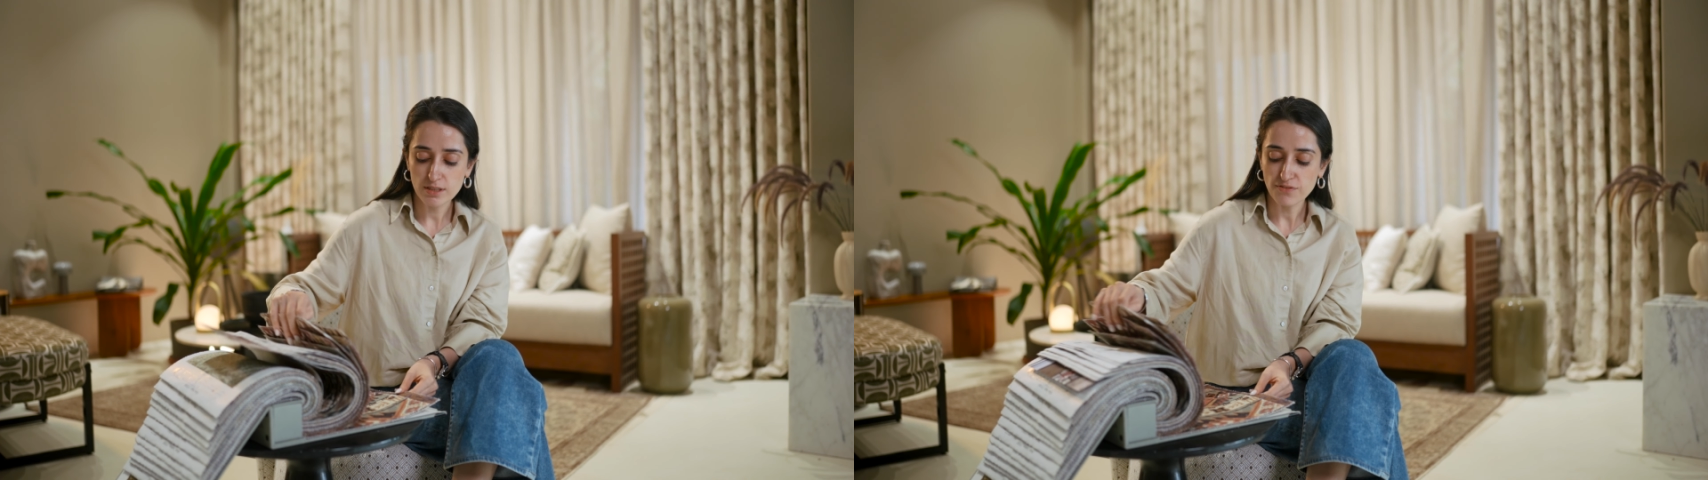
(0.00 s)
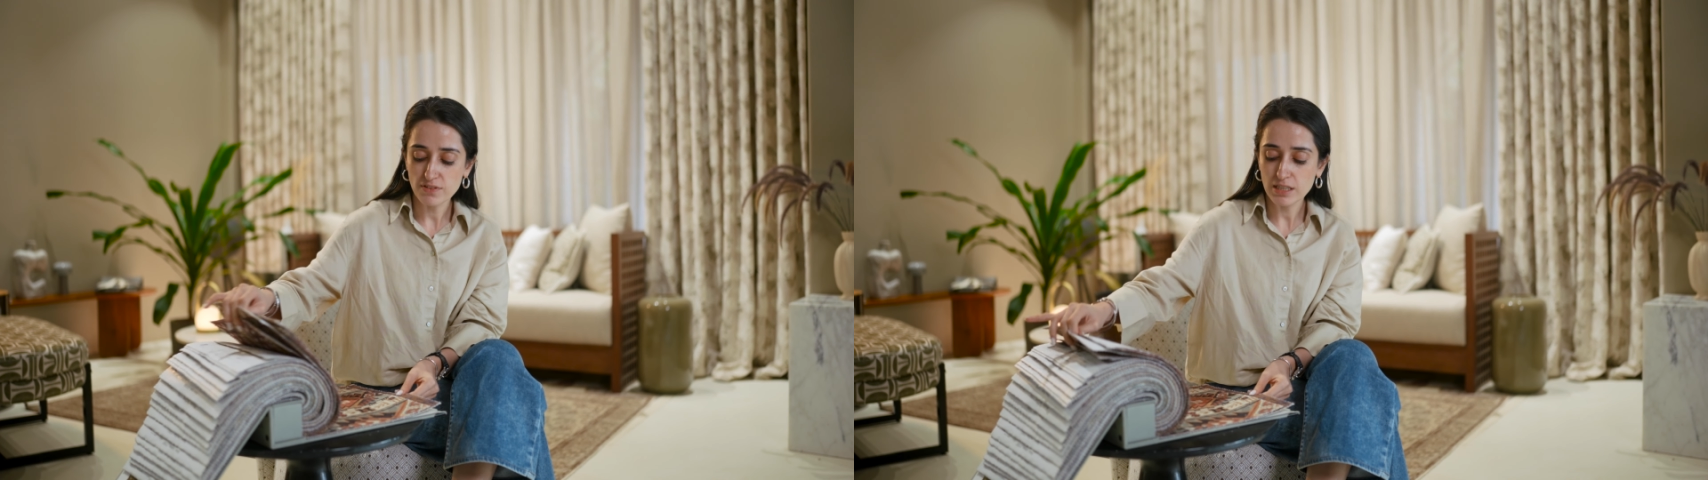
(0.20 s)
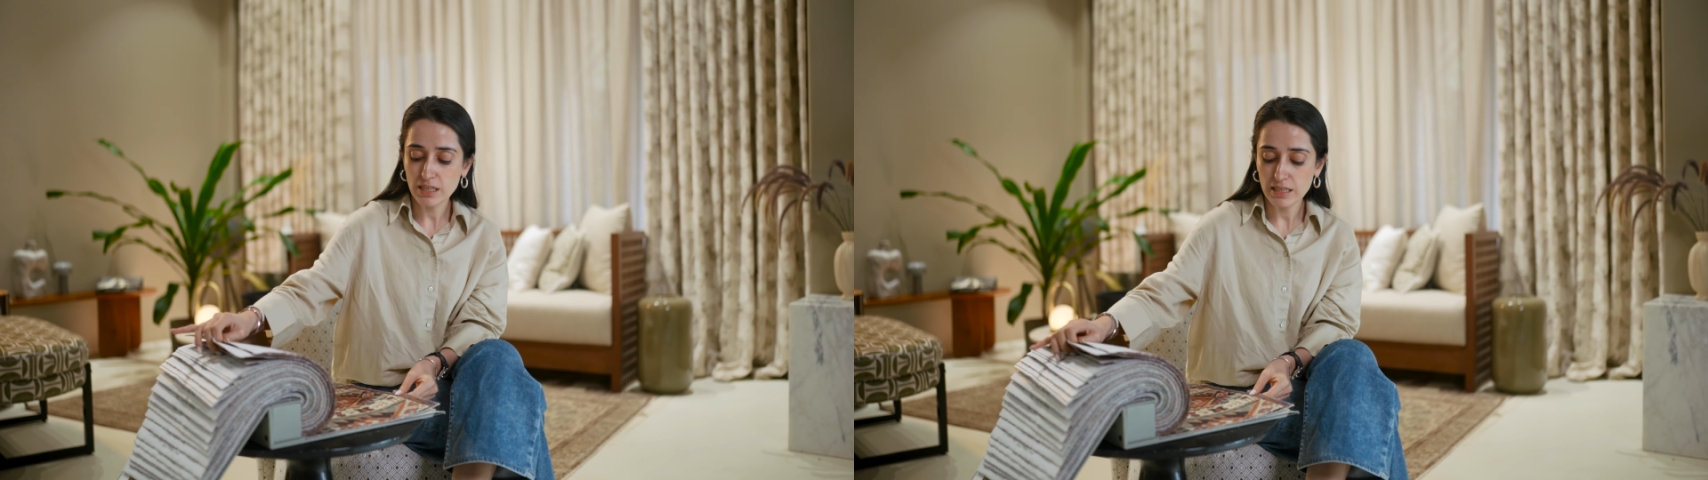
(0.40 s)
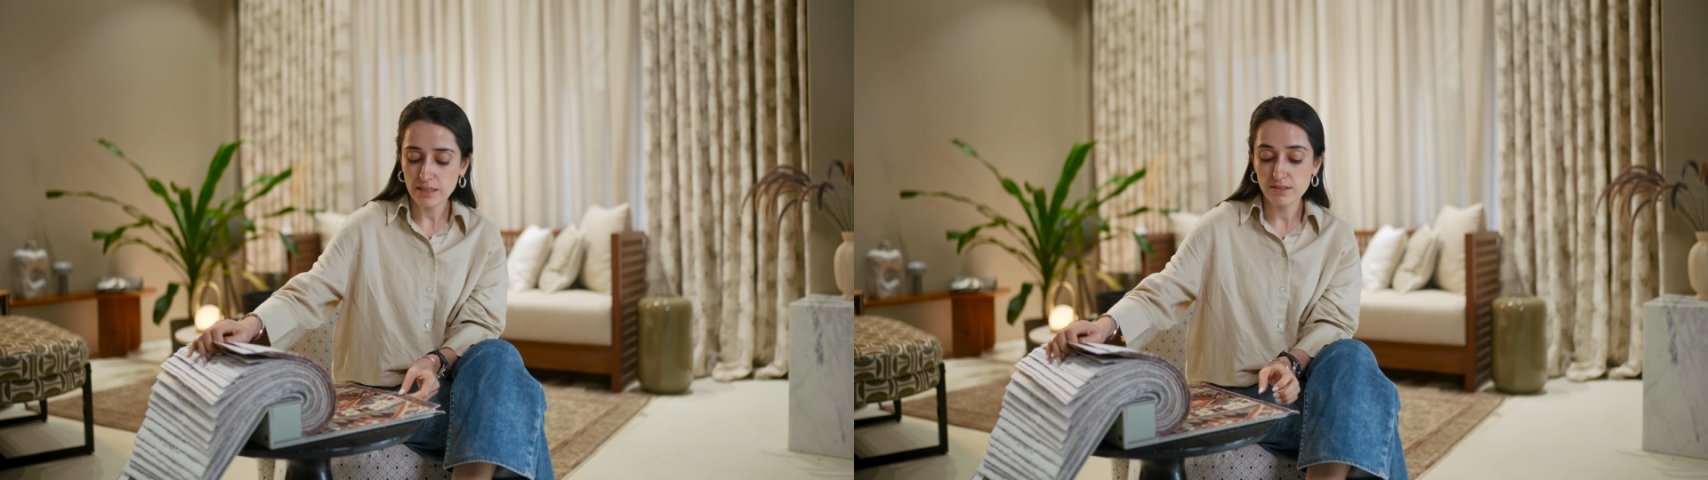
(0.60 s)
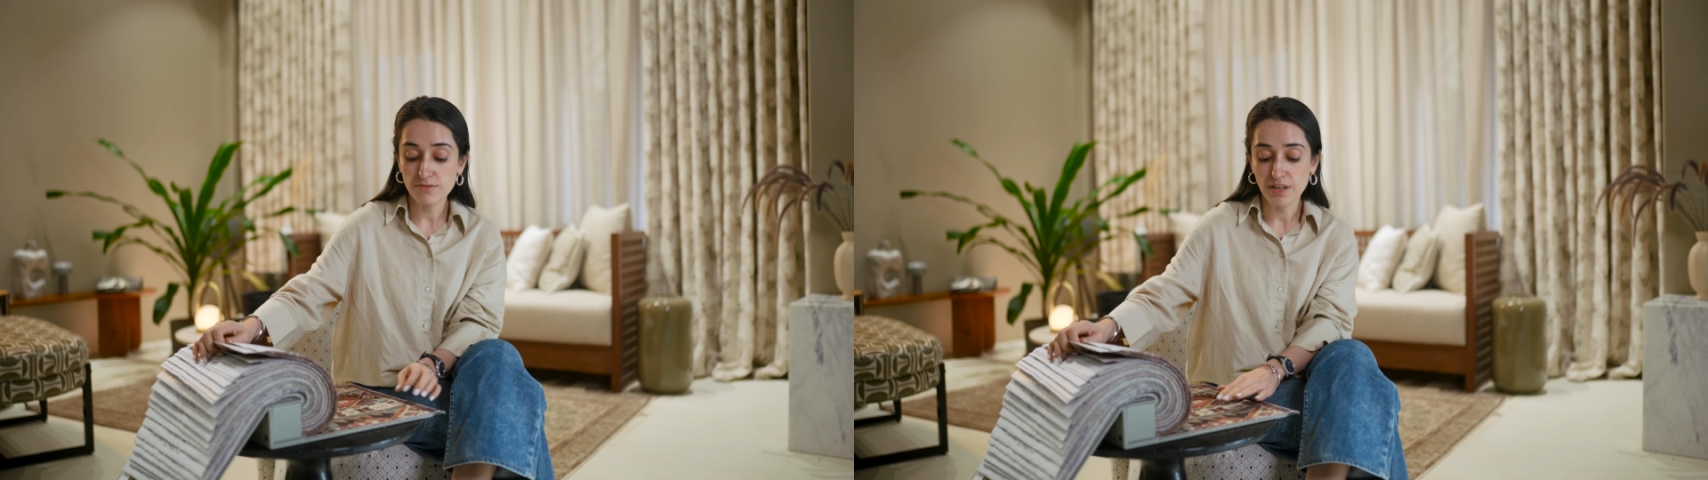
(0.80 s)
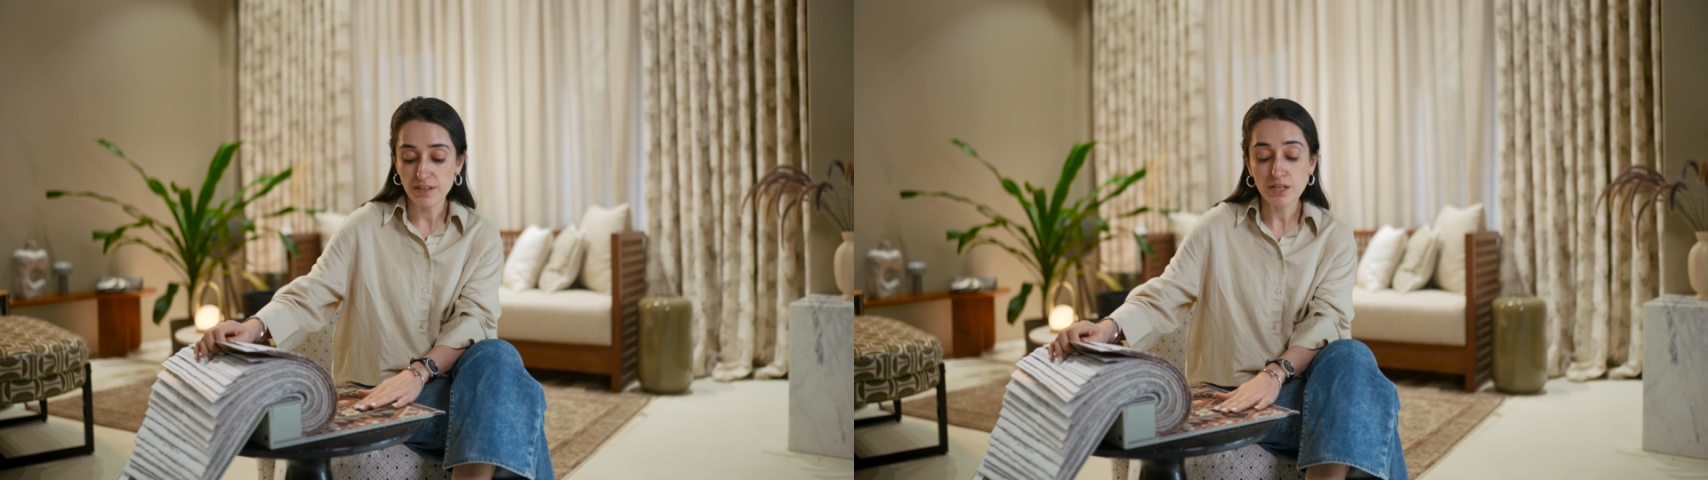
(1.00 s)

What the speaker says: definitely is very